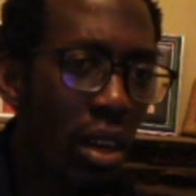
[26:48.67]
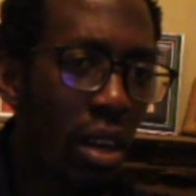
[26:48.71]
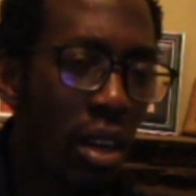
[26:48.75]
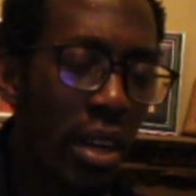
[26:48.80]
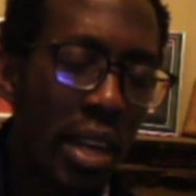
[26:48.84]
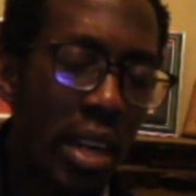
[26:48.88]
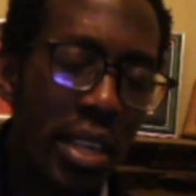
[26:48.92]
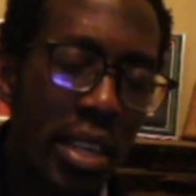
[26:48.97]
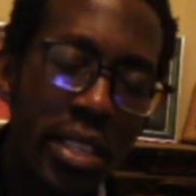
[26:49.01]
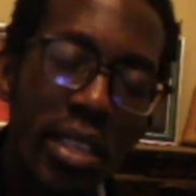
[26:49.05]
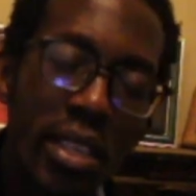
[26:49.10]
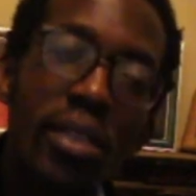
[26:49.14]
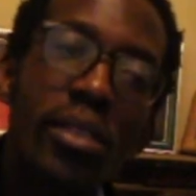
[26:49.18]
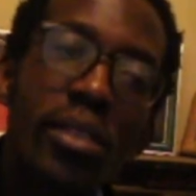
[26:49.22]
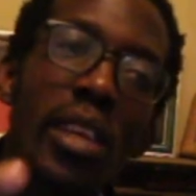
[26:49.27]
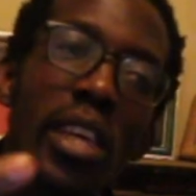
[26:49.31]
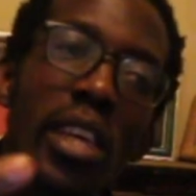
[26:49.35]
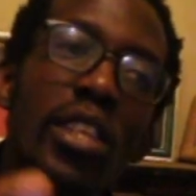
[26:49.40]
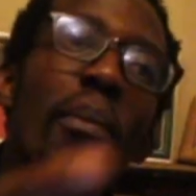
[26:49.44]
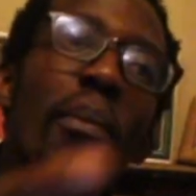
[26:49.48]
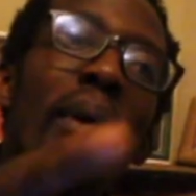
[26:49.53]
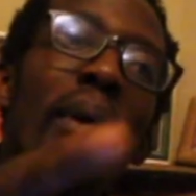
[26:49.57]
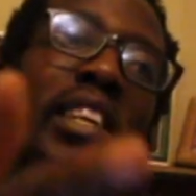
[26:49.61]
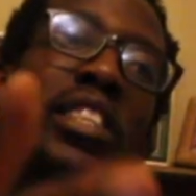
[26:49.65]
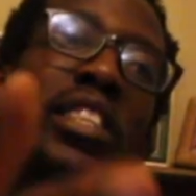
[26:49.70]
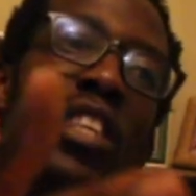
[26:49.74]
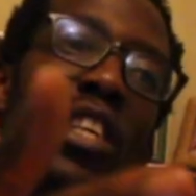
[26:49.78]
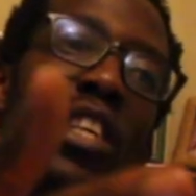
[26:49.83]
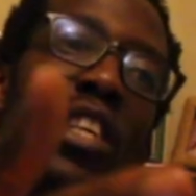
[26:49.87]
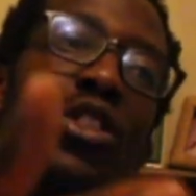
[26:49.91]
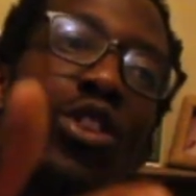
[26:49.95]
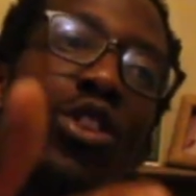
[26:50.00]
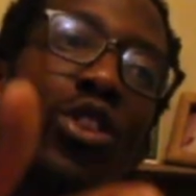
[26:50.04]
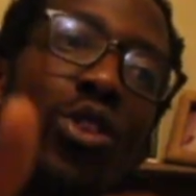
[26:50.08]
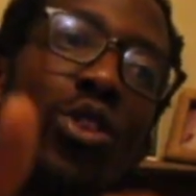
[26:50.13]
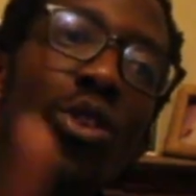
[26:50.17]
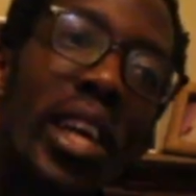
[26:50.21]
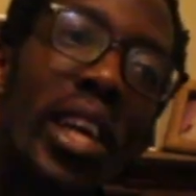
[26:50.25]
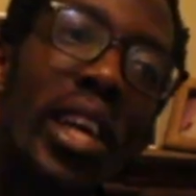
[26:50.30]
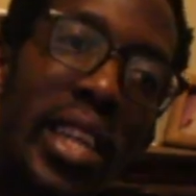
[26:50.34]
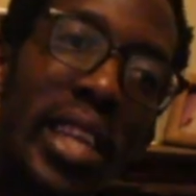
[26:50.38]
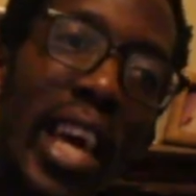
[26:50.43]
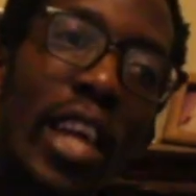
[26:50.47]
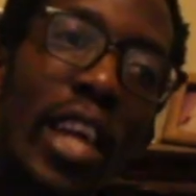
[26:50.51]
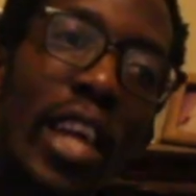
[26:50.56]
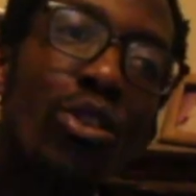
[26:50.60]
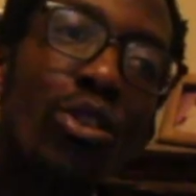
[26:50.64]
Does it make sense to you that
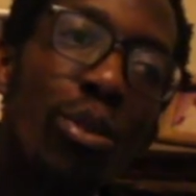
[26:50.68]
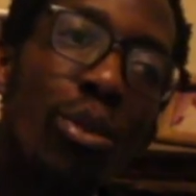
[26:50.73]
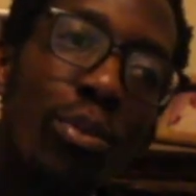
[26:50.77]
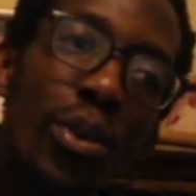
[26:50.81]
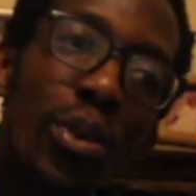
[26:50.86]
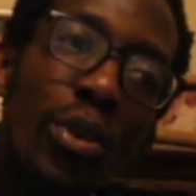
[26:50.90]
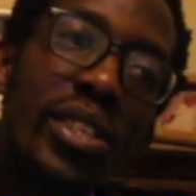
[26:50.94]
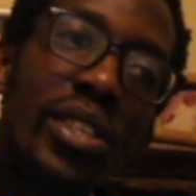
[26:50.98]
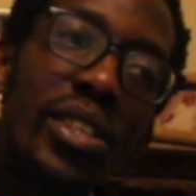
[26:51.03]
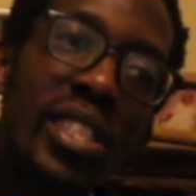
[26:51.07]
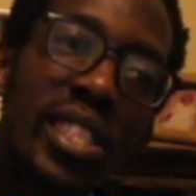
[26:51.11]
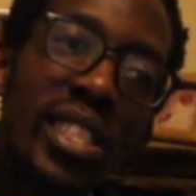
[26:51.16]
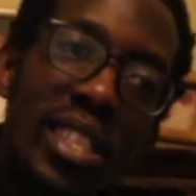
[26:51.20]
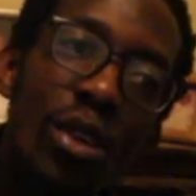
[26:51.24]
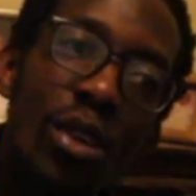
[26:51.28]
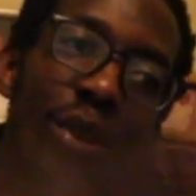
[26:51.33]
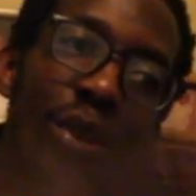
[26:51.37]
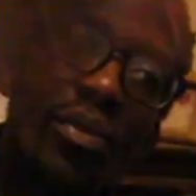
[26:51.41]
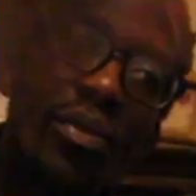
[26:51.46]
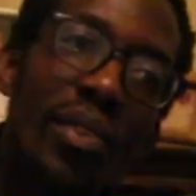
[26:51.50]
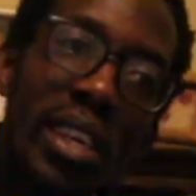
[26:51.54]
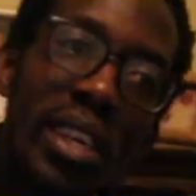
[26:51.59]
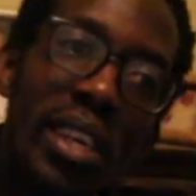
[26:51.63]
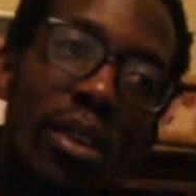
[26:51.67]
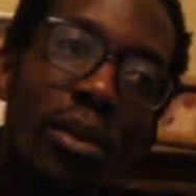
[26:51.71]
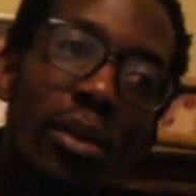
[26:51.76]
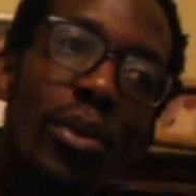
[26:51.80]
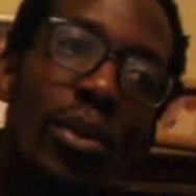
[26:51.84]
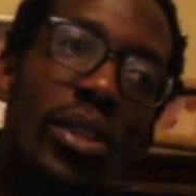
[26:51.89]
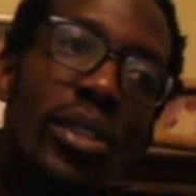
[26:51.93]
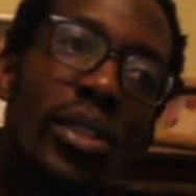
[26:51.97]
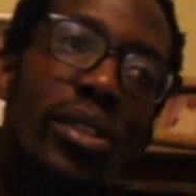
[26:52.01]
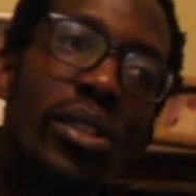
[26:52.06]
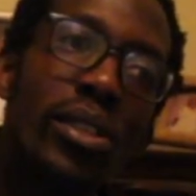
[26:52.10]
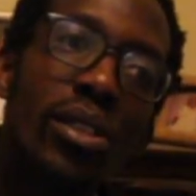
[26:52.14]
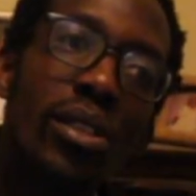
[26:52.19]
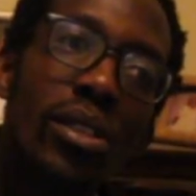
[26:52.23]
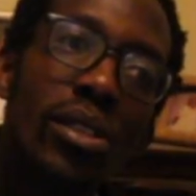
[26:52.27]
natural persons serve legal persons?